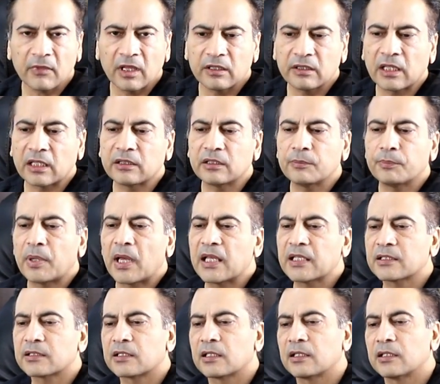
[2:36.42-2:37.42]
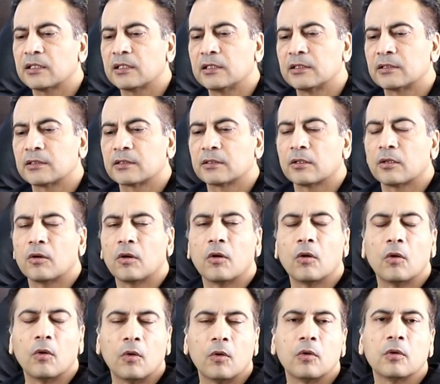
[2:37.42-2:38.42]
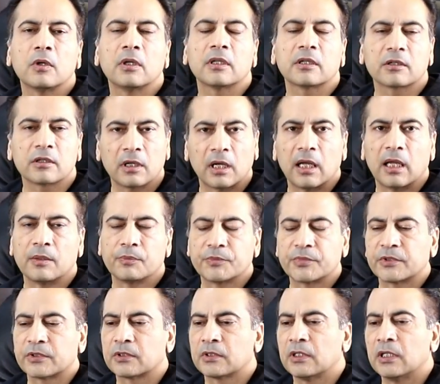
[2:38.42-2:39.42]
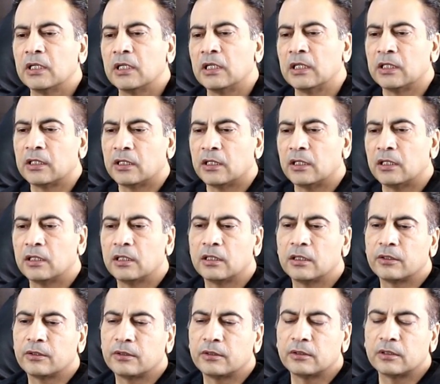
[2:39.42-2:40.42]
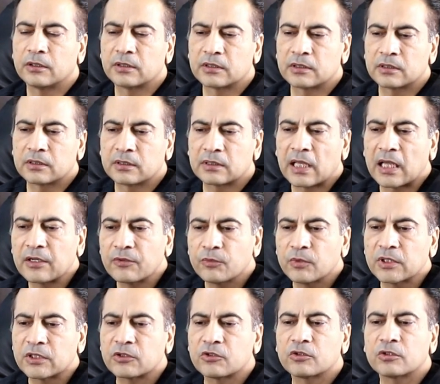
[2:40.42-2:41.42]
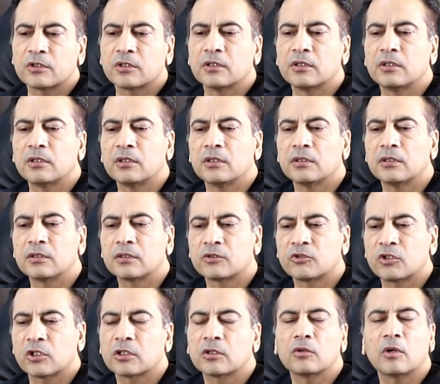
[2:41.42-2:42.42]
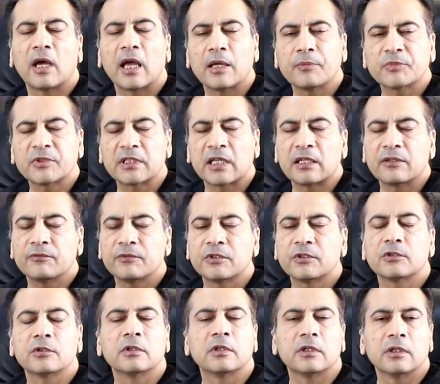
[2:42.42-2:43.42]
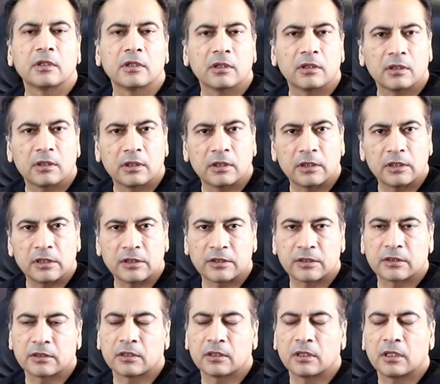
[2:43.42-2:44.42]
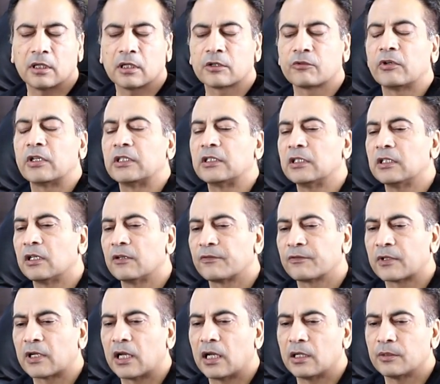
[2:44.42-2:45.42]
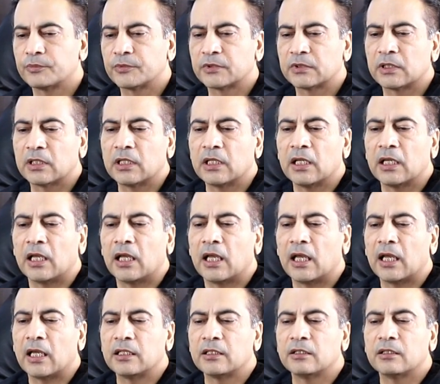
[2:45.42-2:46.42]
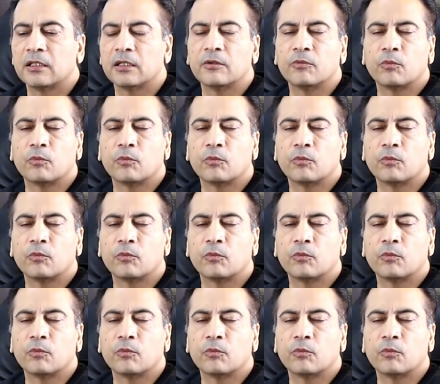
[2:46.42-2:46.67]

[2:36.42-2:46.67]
that the pasta is all carbs. The sandwich and the chicken or ham sandwich is a great deal of carbs, and